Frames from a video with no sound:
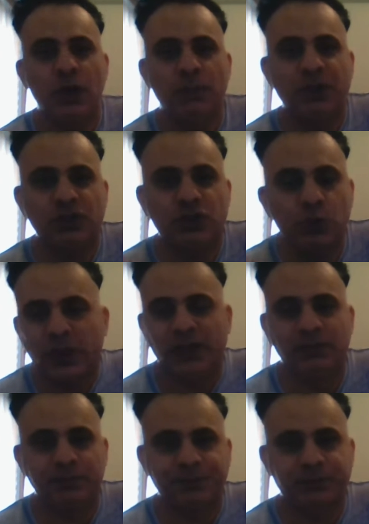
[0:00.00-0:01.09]
but to
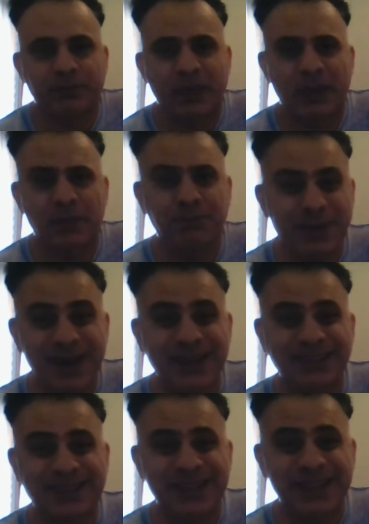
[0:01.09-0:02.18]
win.
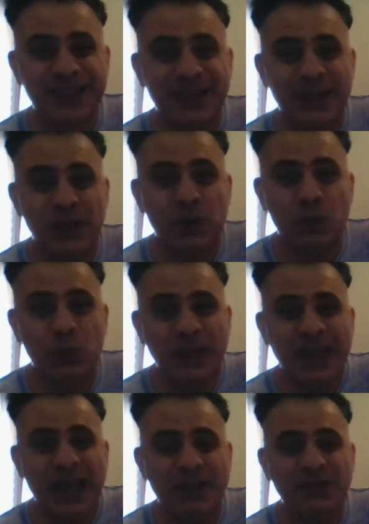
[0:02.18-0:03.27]
But we
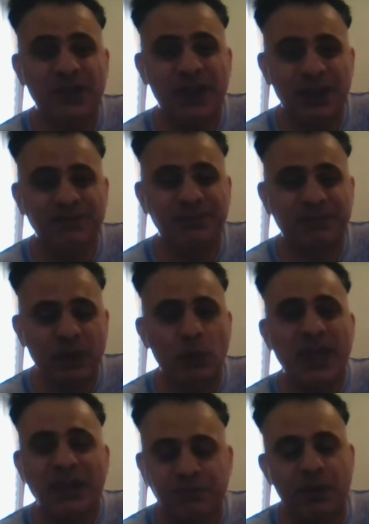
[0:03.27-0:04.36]
have um, we
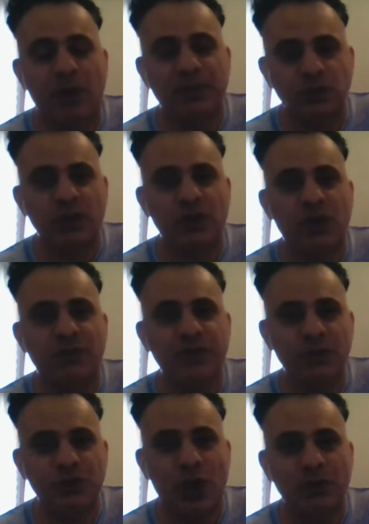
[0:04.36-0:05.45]
have problems. We've got
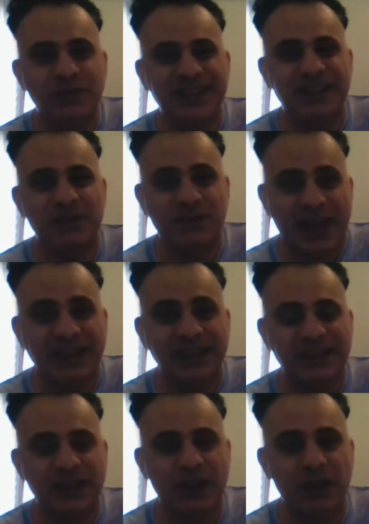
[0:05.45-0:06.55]
Phil Jones in
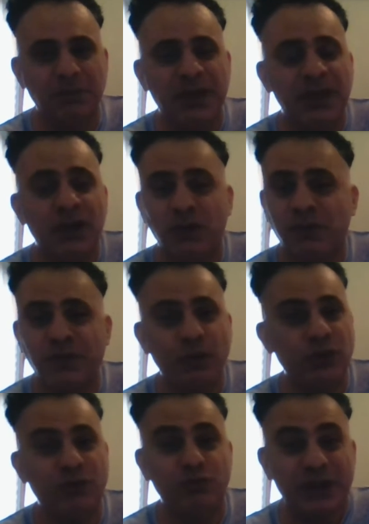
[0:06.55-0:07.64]
defence. Um, look, Phil's
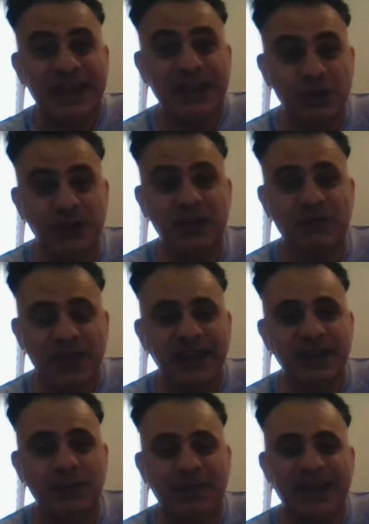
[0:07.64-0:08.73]
a really good
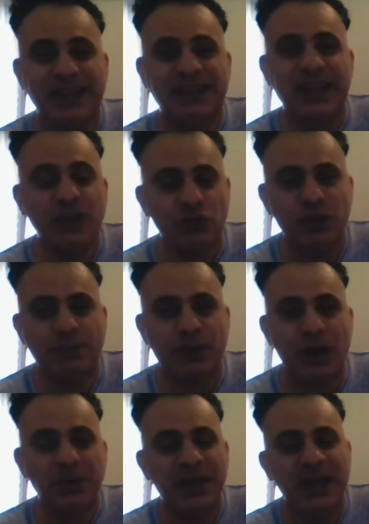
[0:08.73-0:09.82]
defender, but he's injury
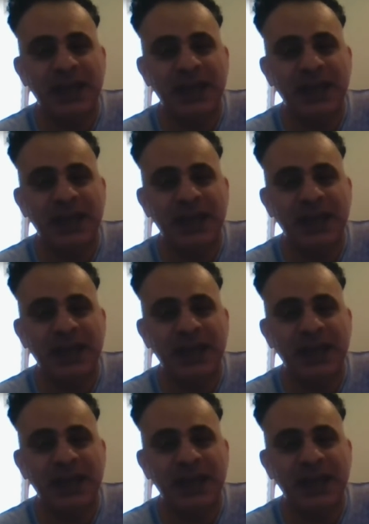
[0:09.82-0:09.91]
prone.